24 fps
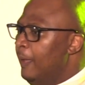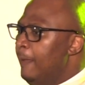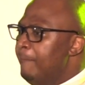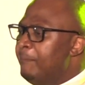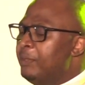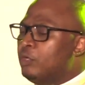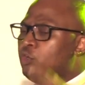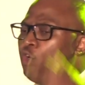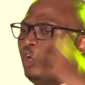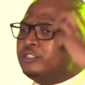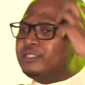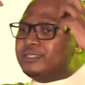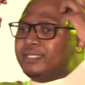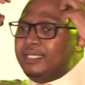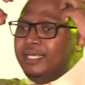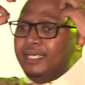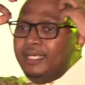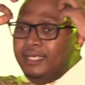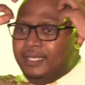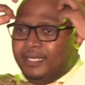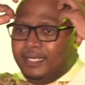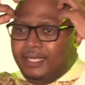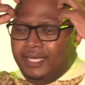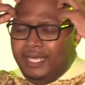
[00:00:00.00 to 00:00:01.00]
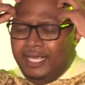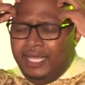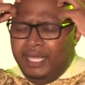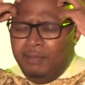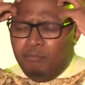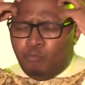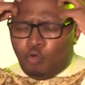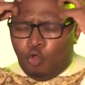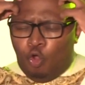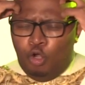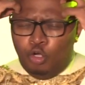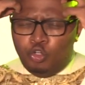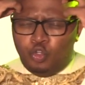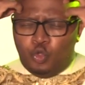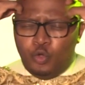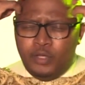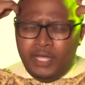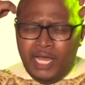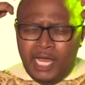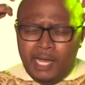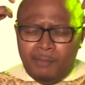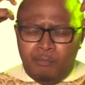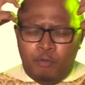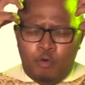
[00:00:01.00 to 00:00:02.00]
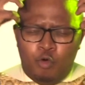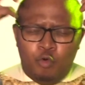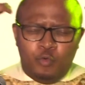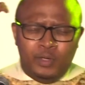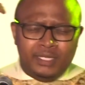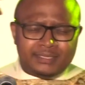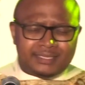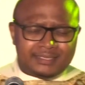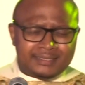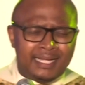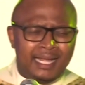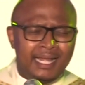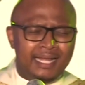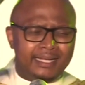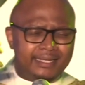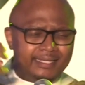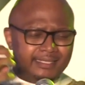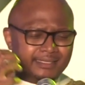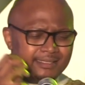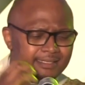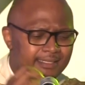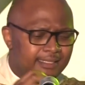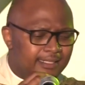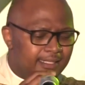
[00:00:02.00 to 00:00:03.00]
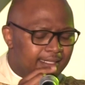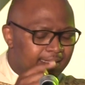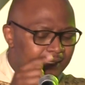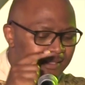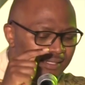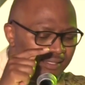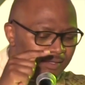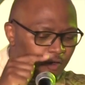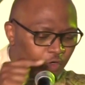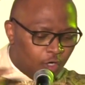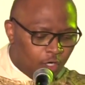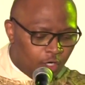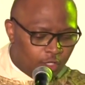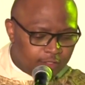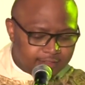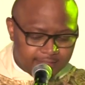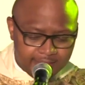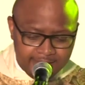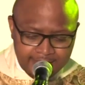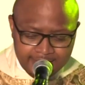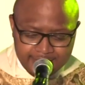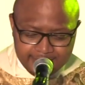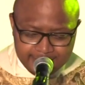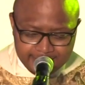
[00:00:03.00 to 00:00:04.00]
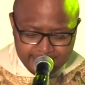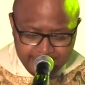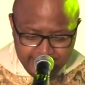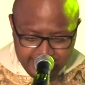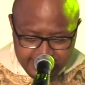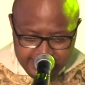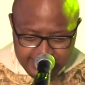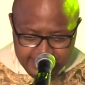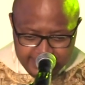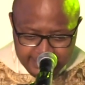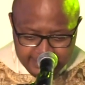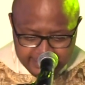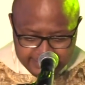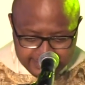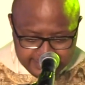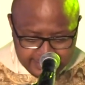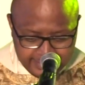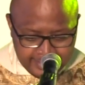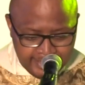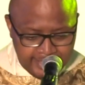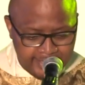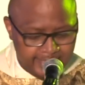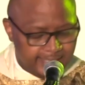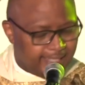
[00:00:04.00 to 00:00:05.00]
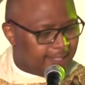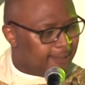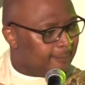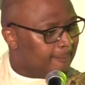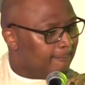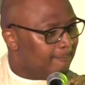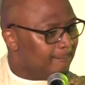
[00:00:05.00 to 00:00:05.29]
Because imqondo yabo was stuck in, God is in this thing.